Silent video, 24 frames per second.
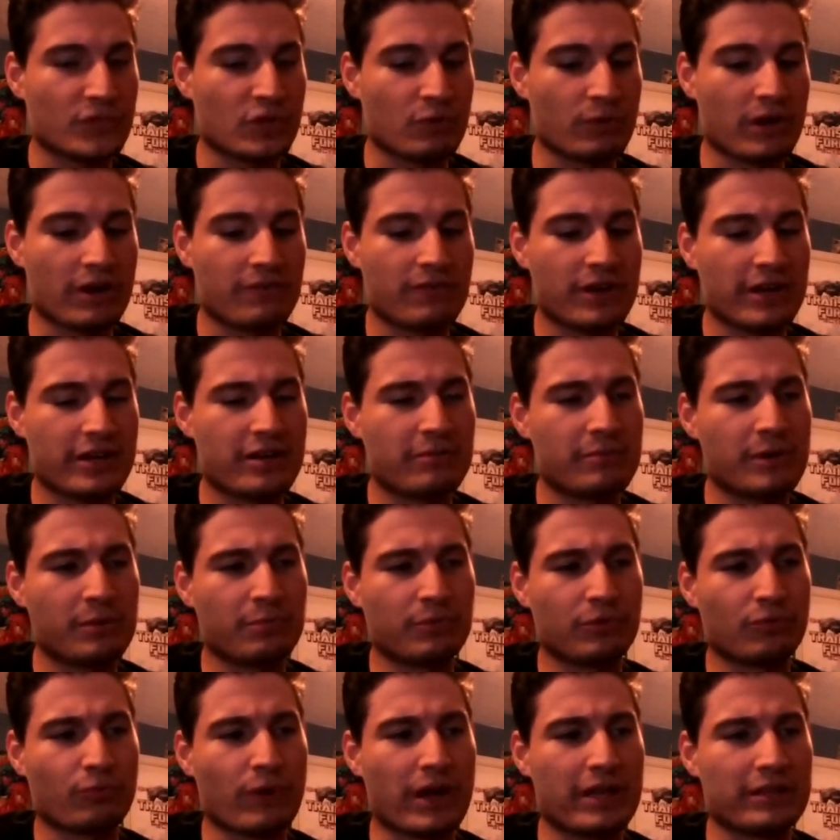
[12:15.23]
whenever I come
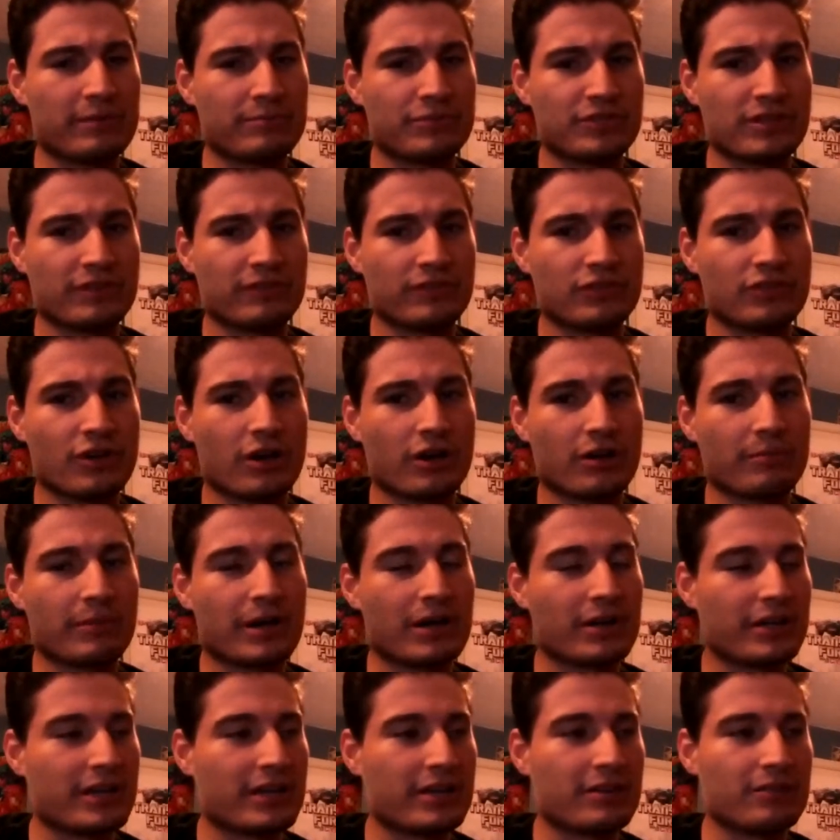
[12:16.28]
up with random stuff to talk
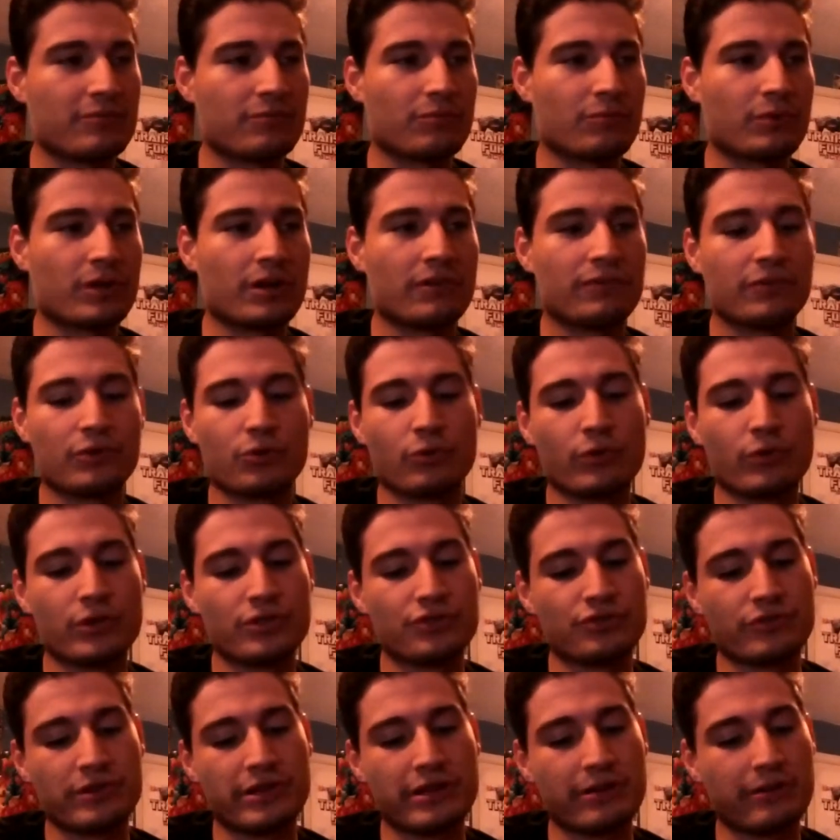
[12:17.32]
about, whatever
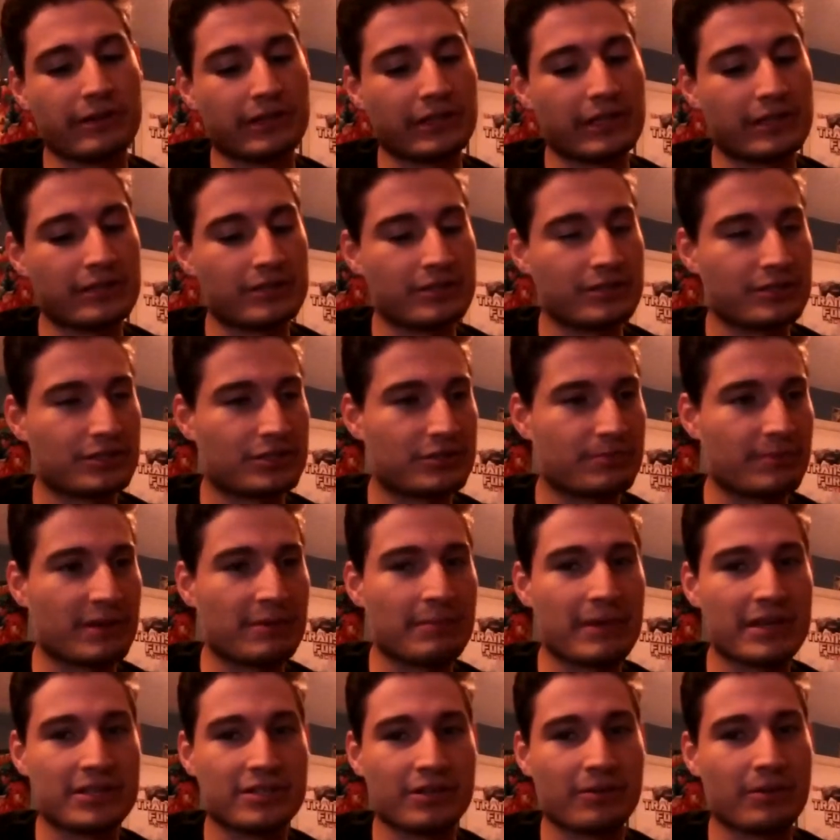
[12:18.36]
noise you're hearing, it's
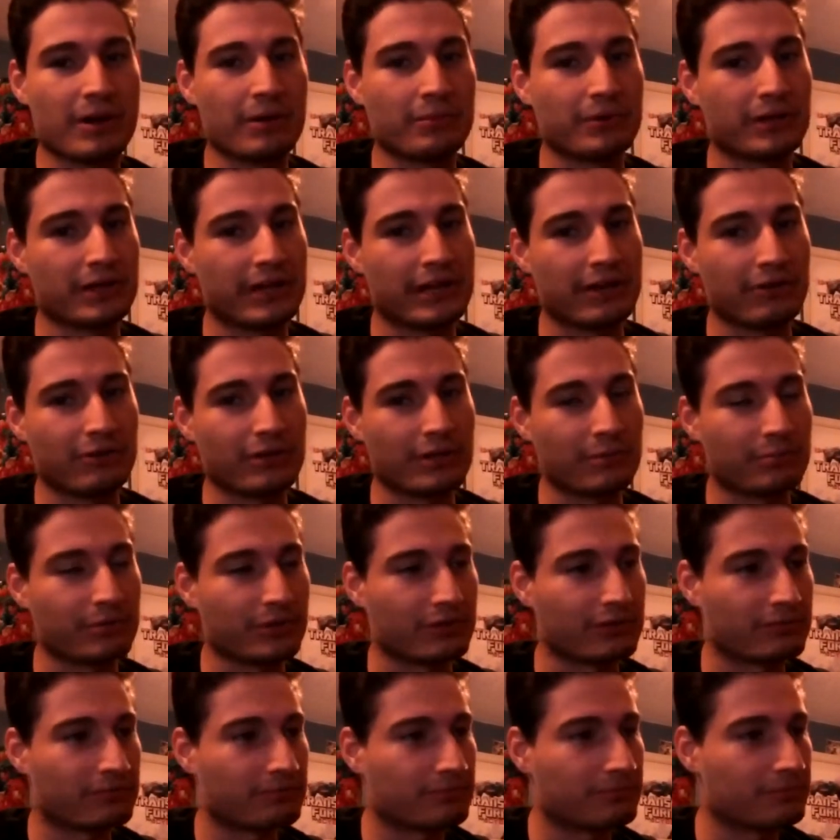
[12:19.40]
me messing around with a nail
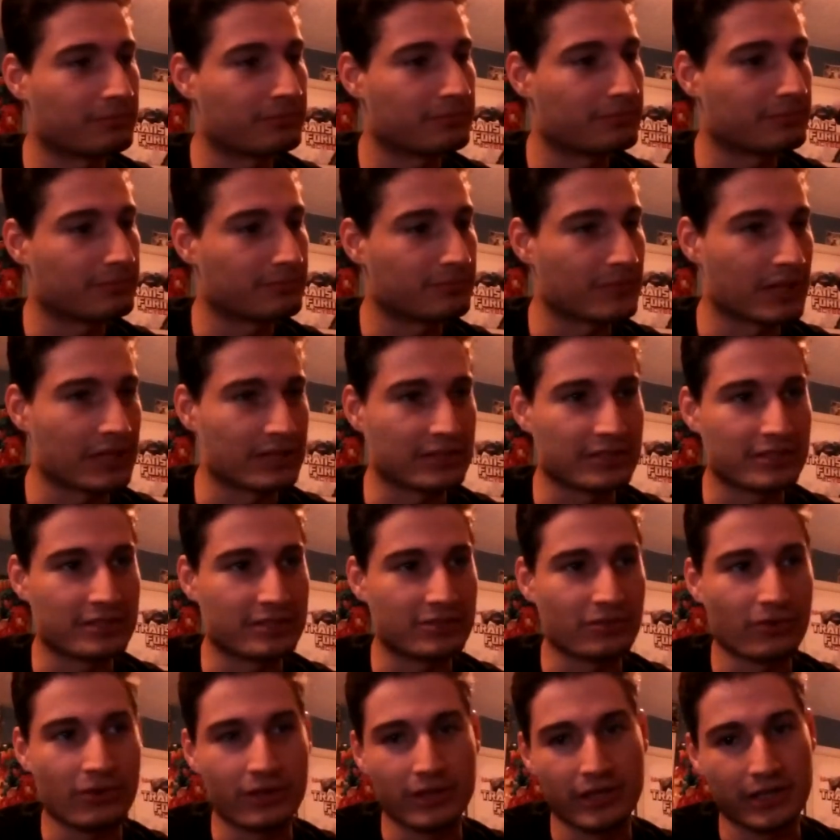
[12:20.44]
clipper.
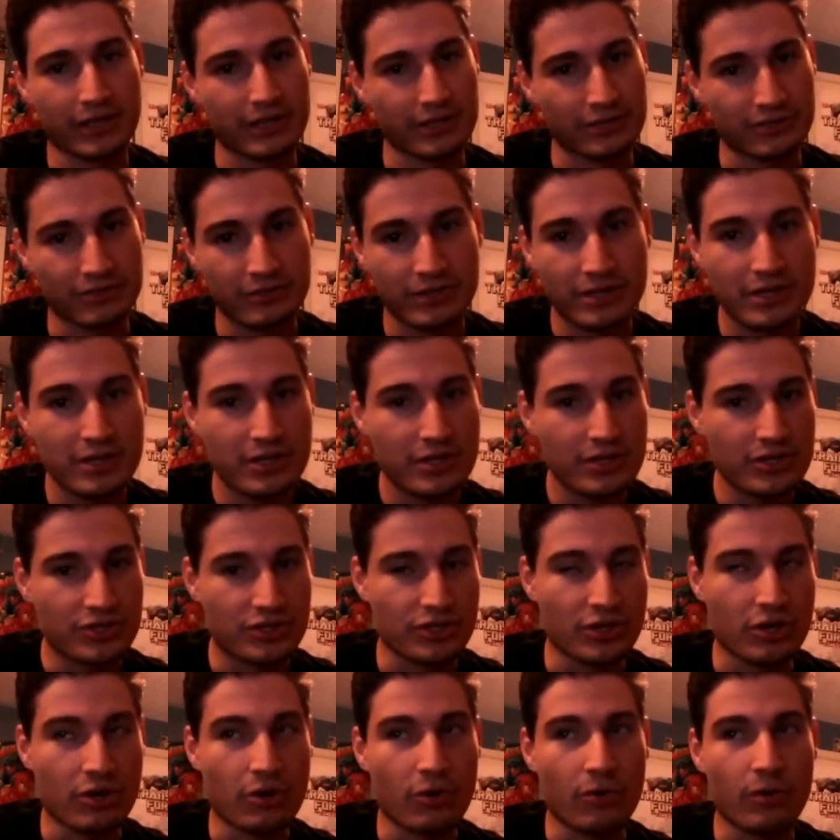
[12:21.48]
That's all that is.
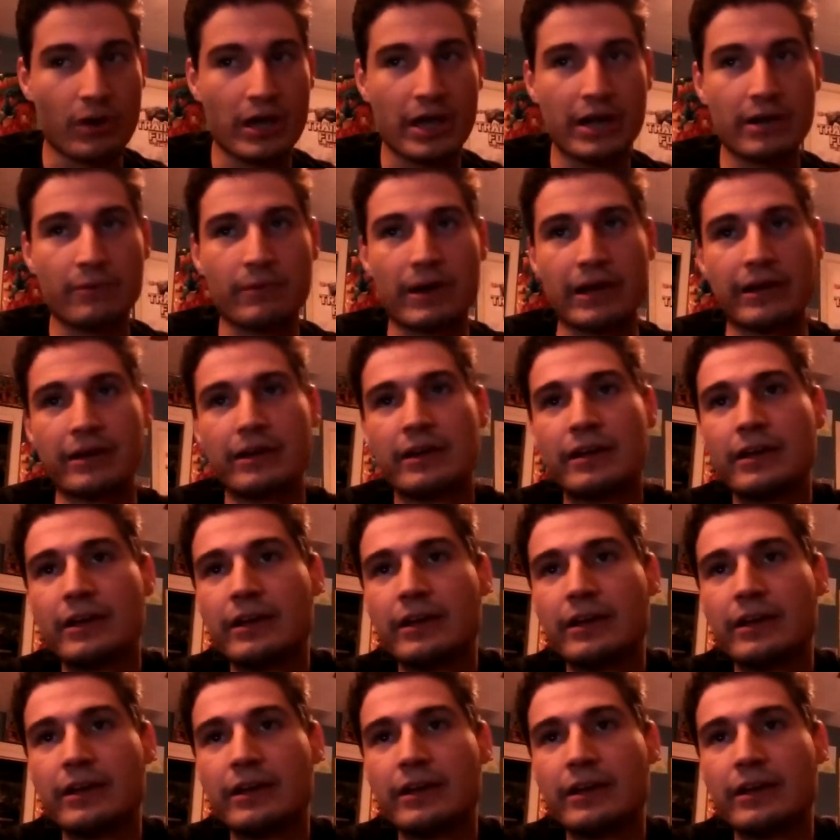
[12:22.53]
So anyway,